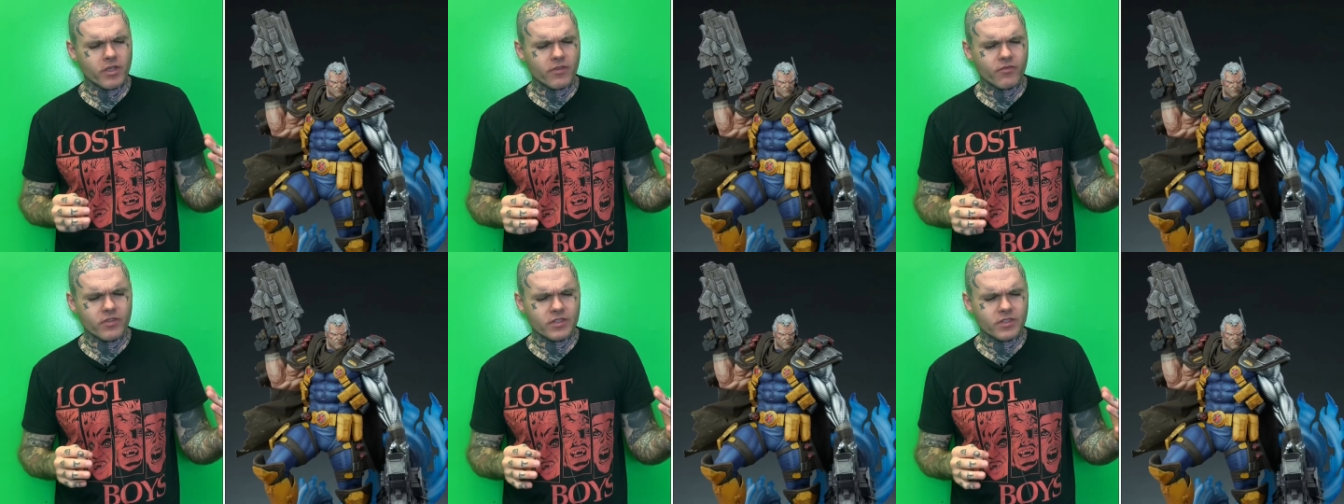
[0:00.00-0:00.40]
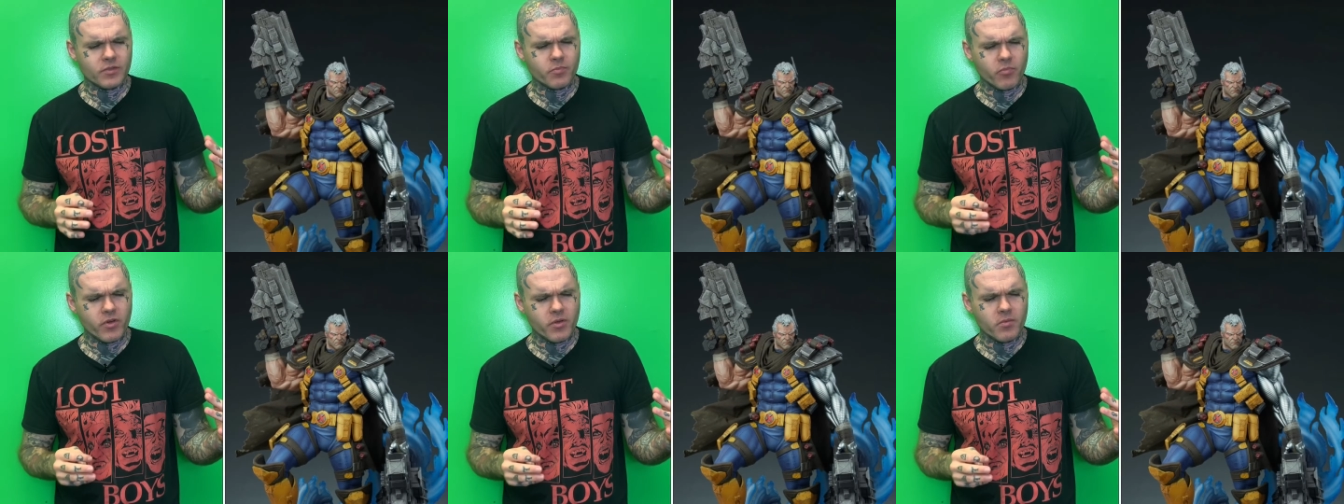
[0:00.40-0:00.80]
this is
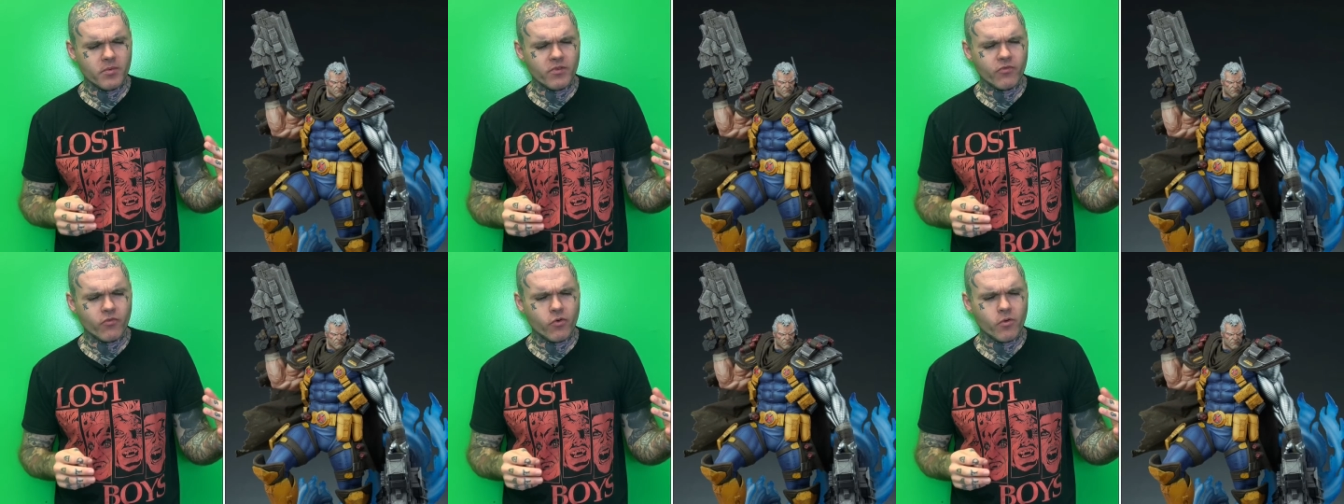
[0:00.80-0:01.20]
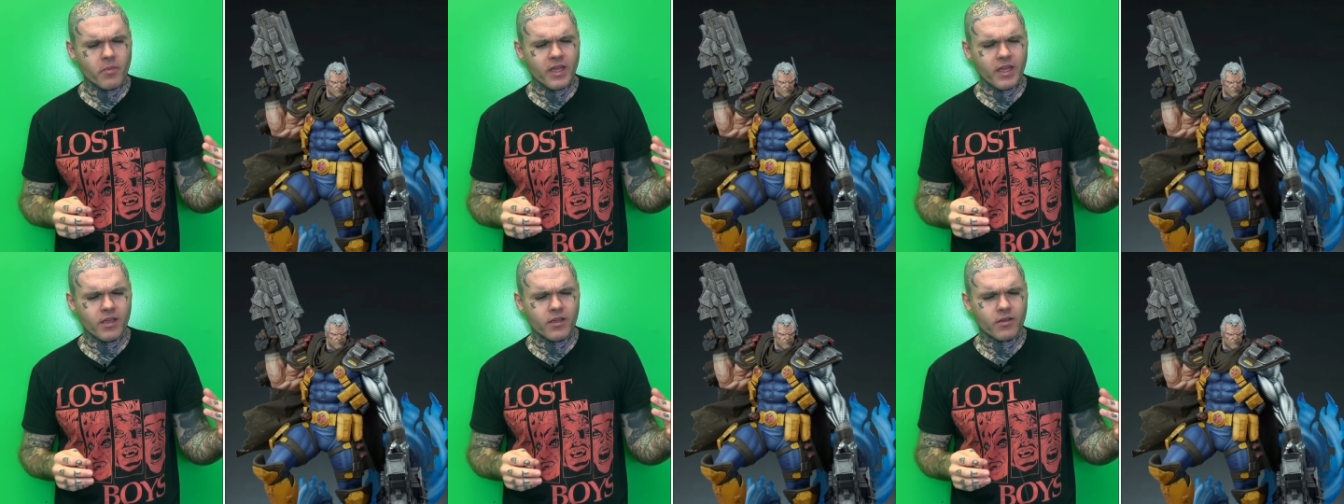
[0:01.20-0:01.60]
premium
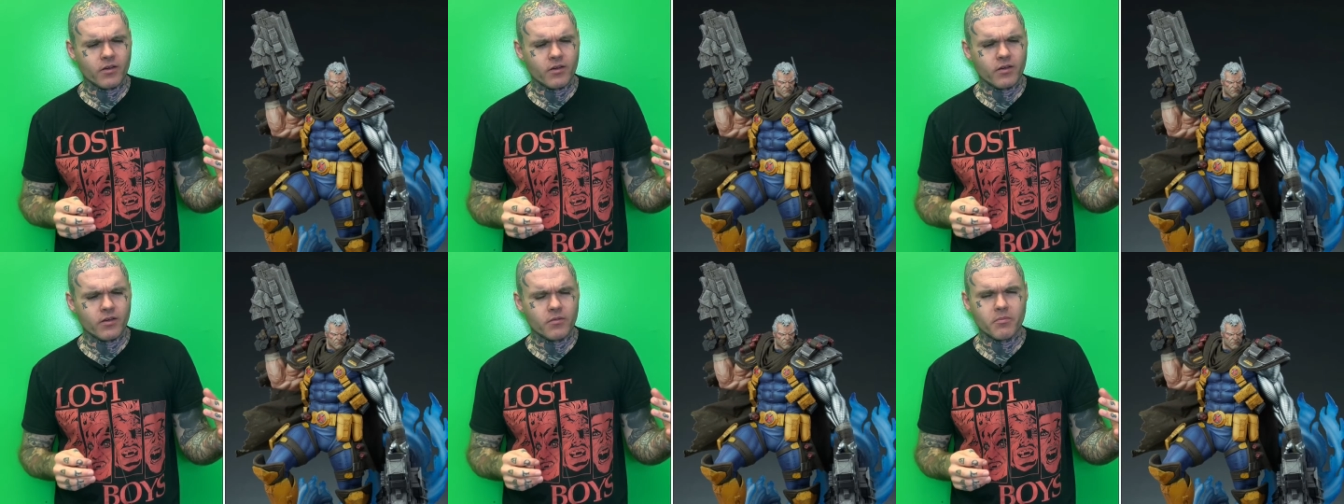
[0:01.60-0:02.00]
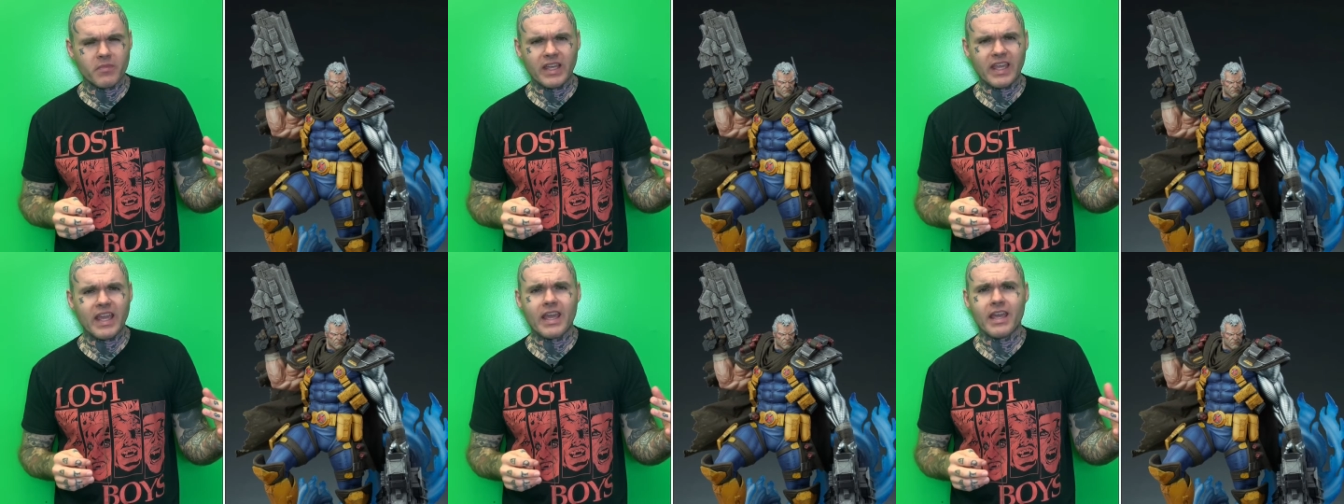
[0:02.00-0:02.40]
format or
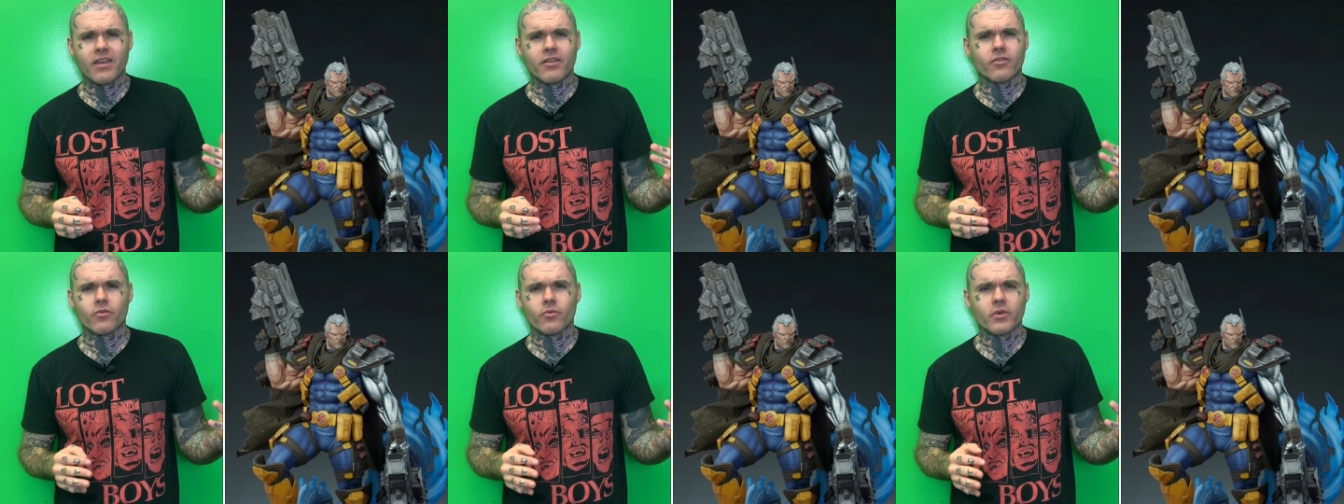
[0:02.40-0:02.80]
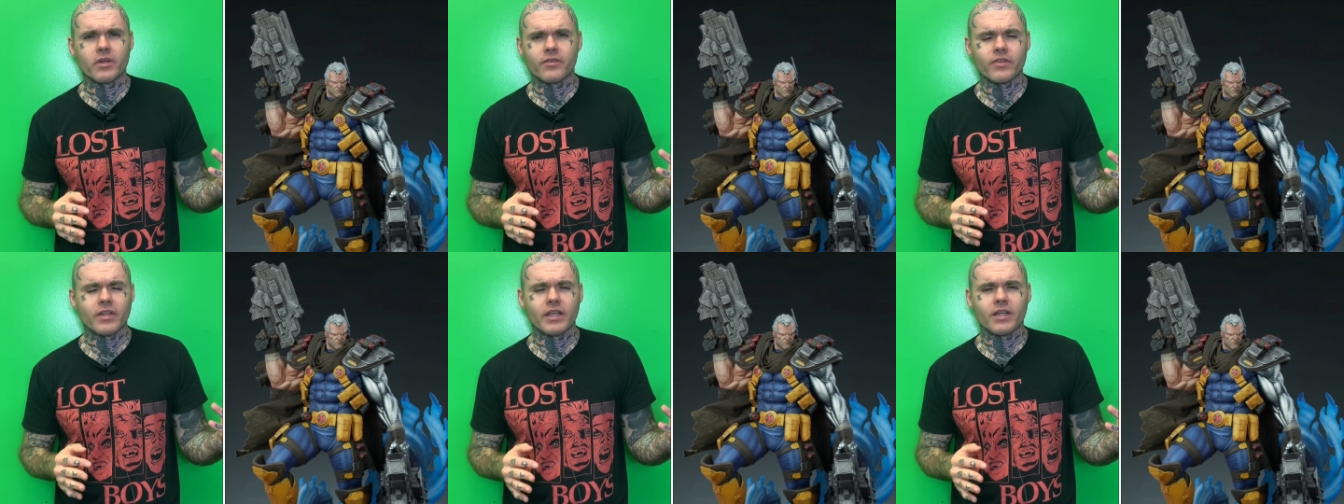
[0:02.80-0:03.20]
maquette or
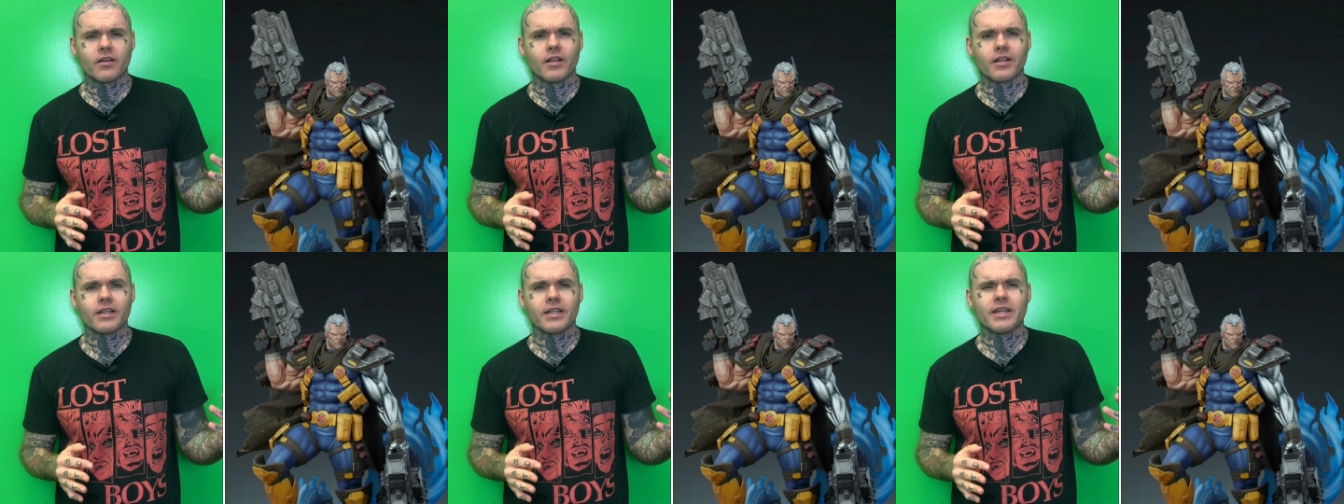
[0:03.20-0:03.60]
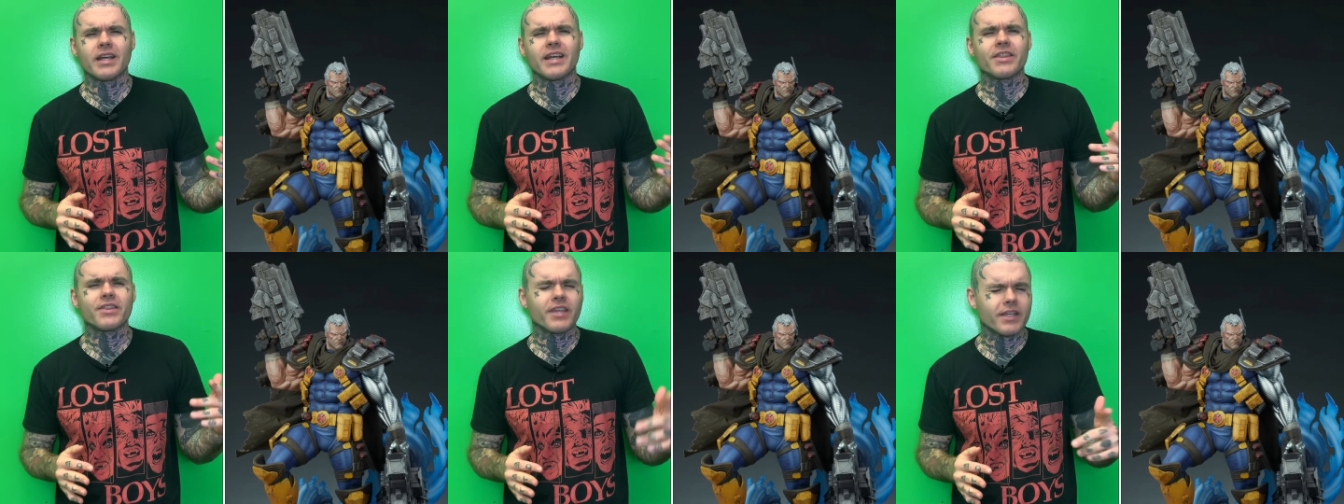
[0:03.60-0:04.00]
whatever they call it.
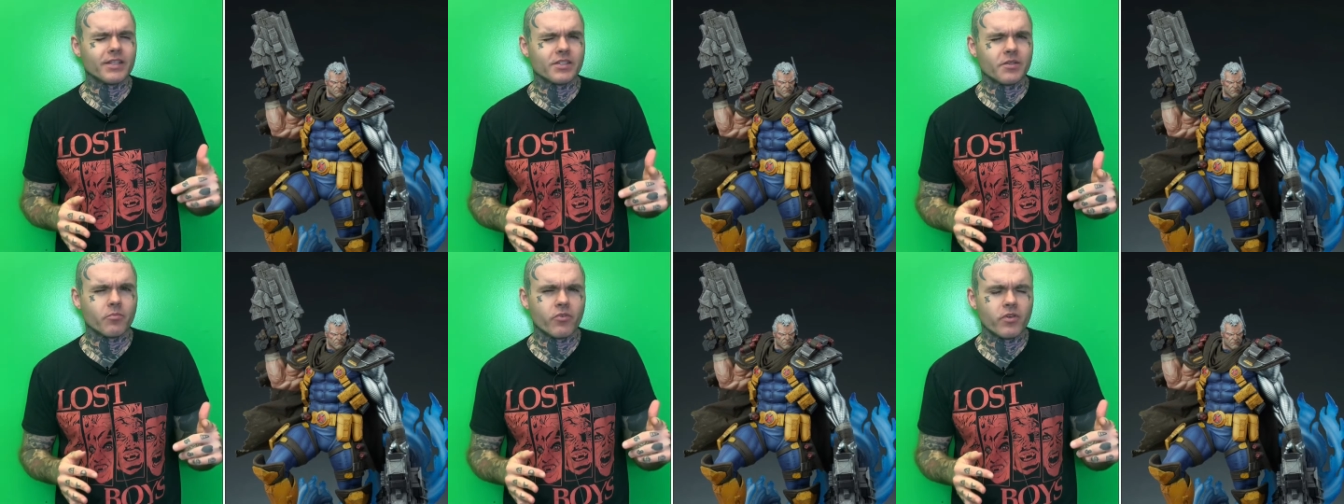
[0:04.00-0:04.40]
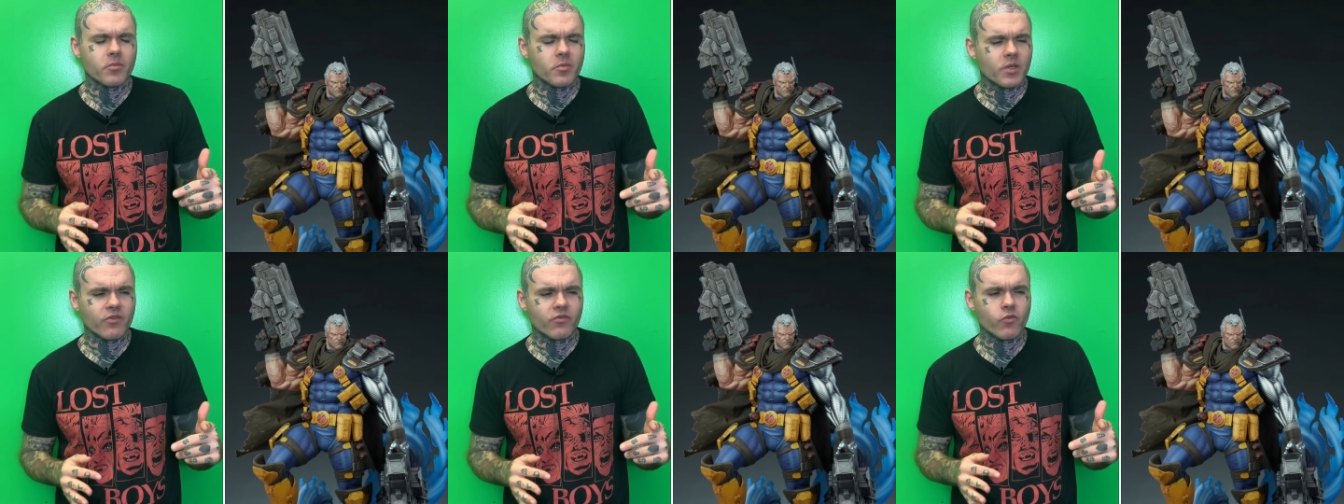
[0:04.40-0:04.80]
I think it's a
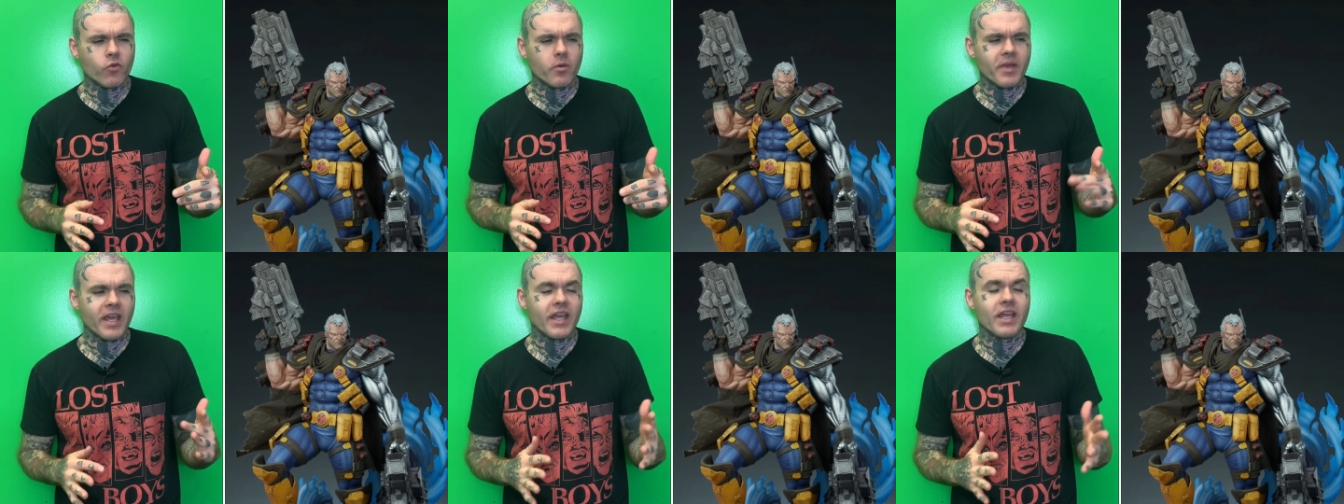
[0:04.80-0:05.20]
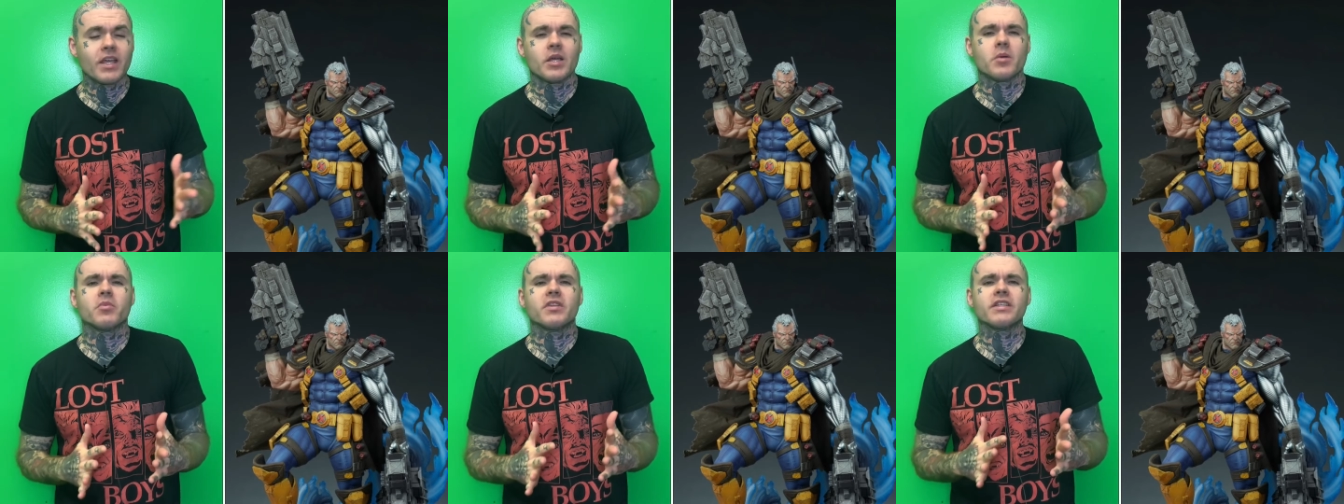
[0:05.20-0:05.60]
premium format,
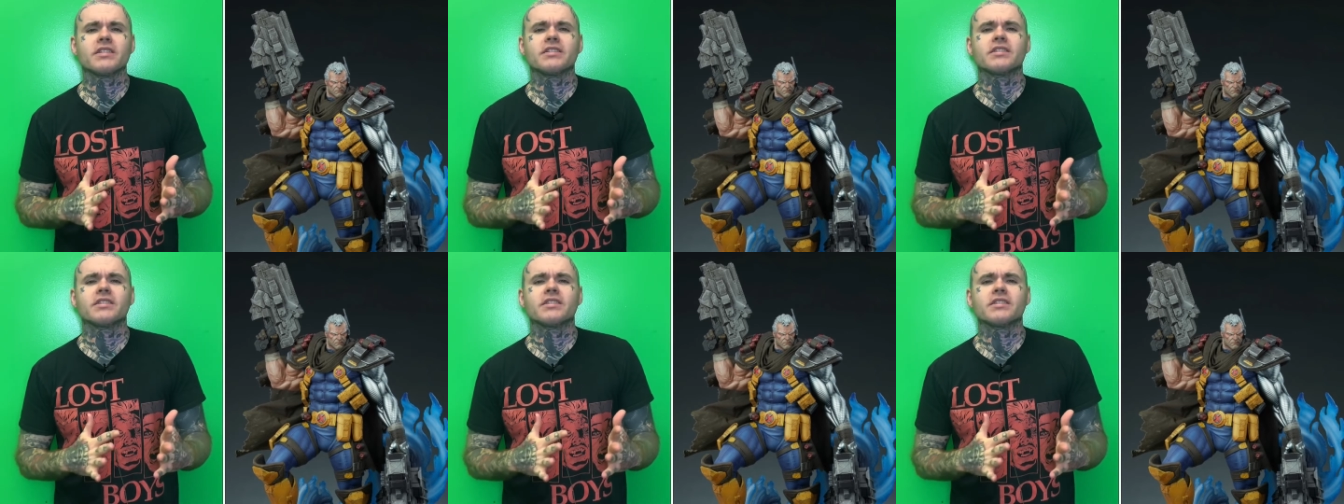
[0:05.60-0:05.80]
but this